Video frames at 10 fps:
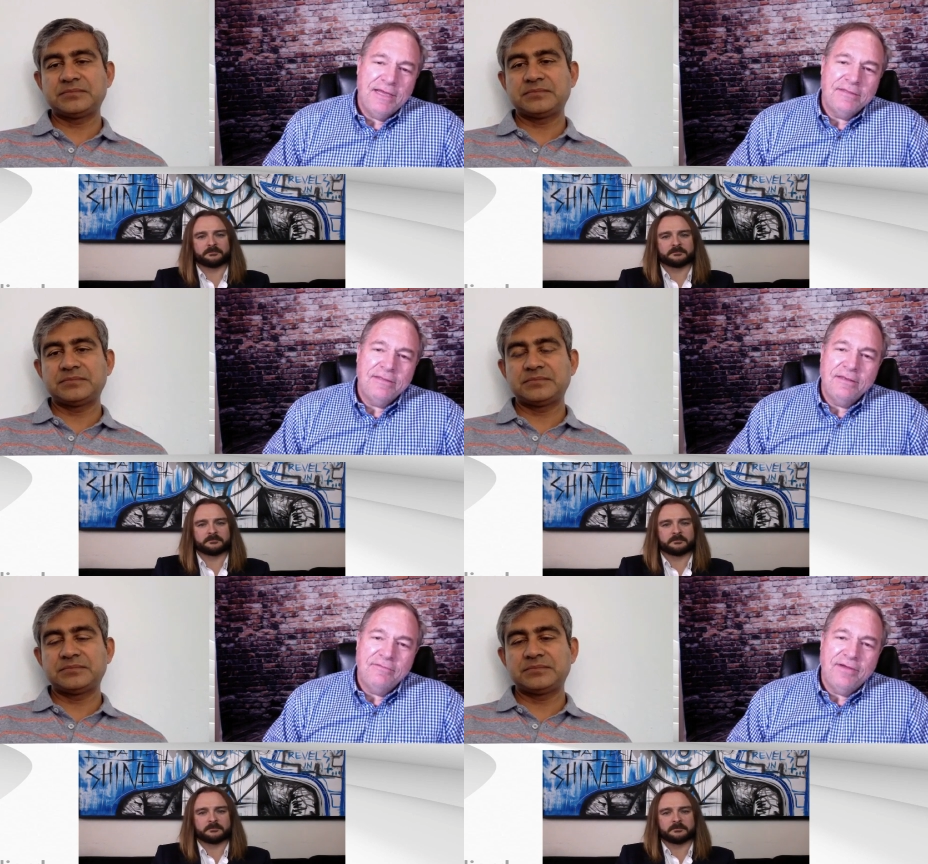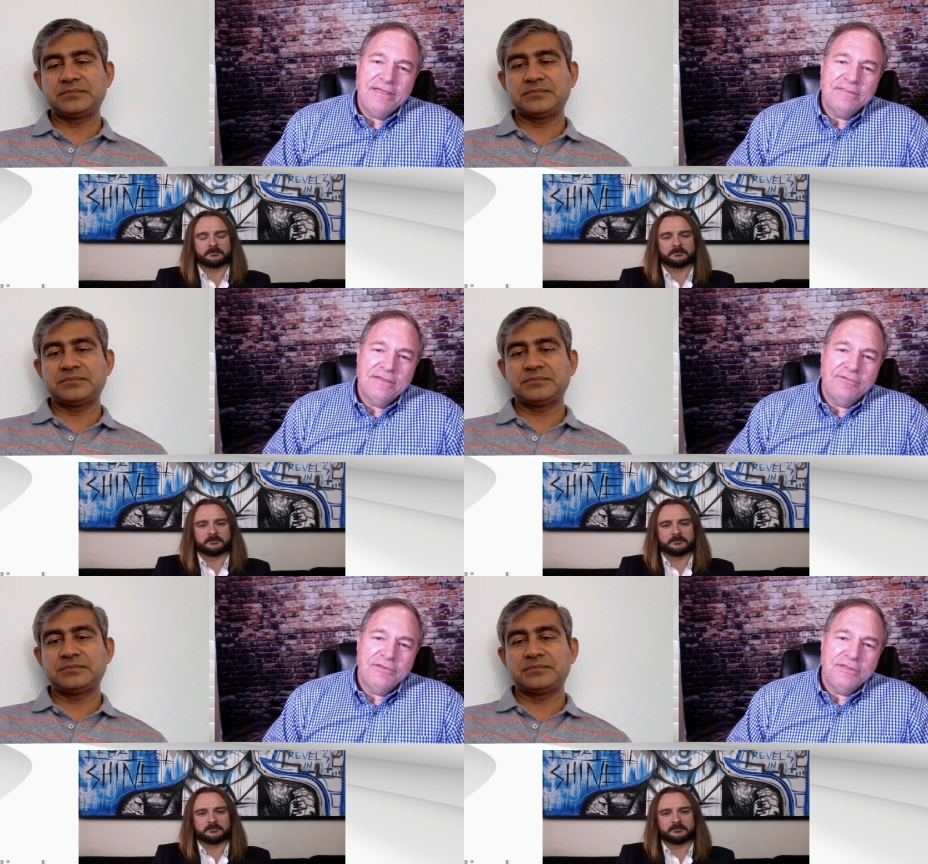Speaker 1: know, down to the
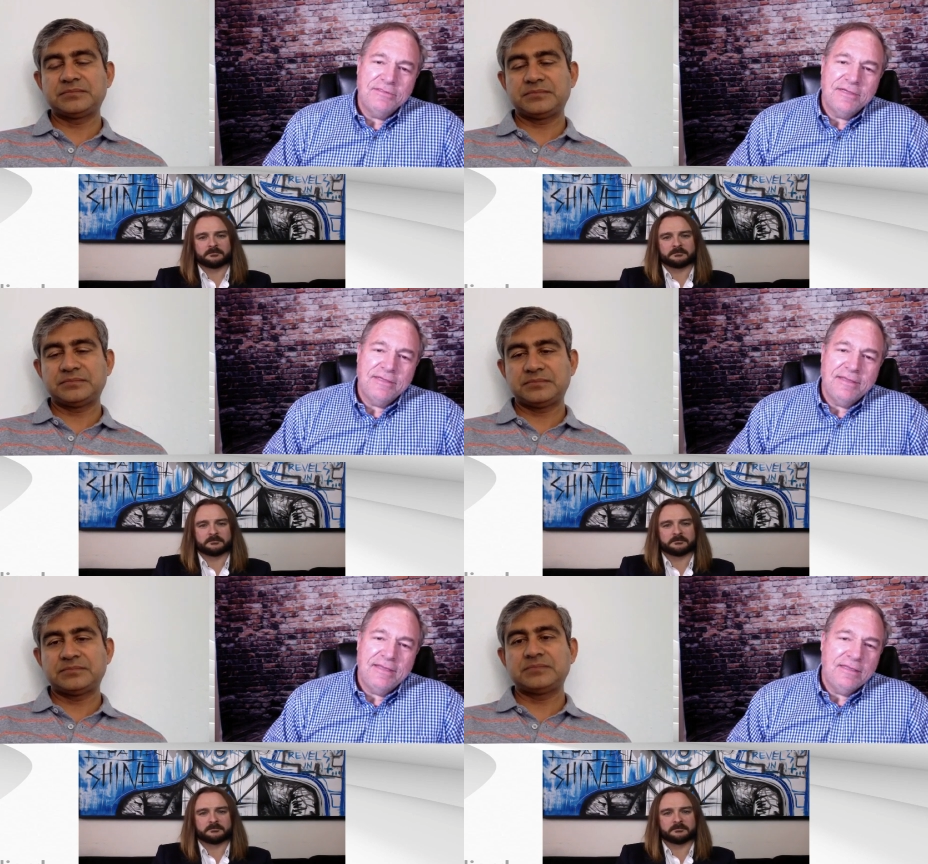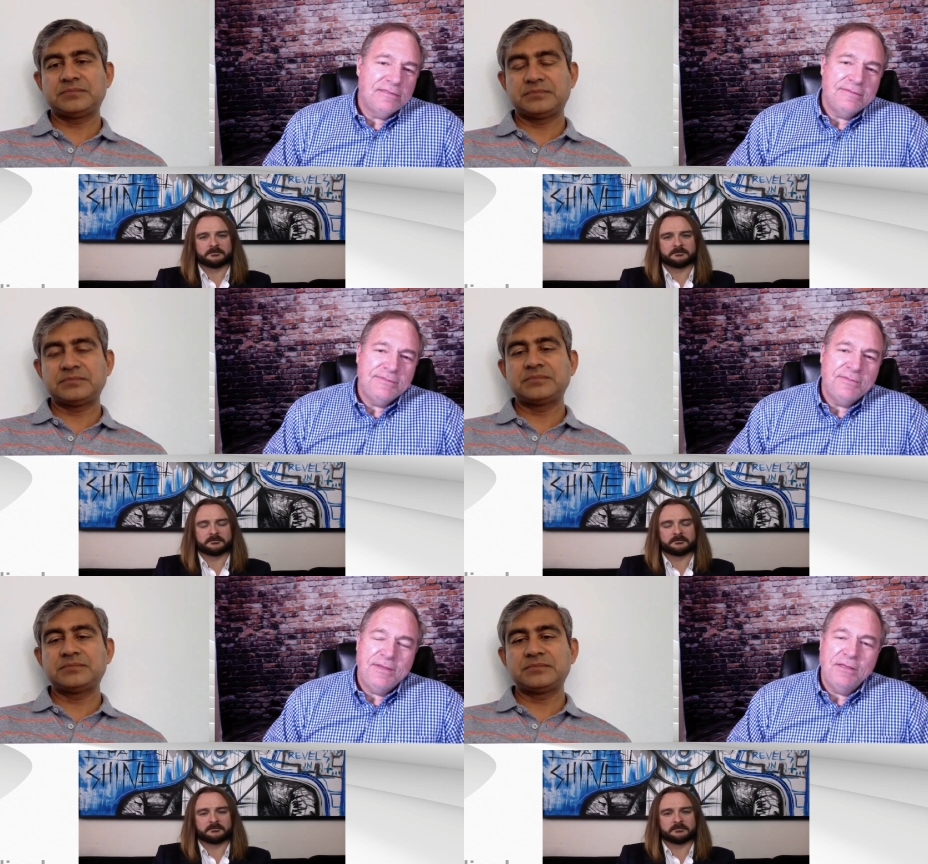device level, things like that? That
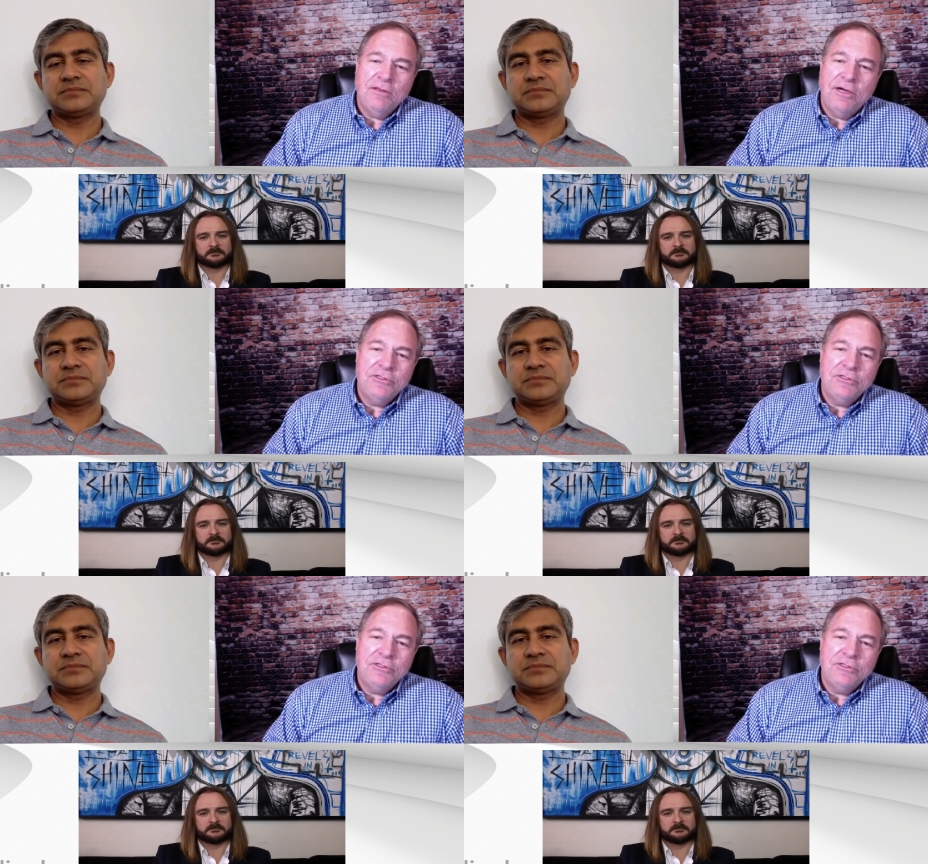seems to be a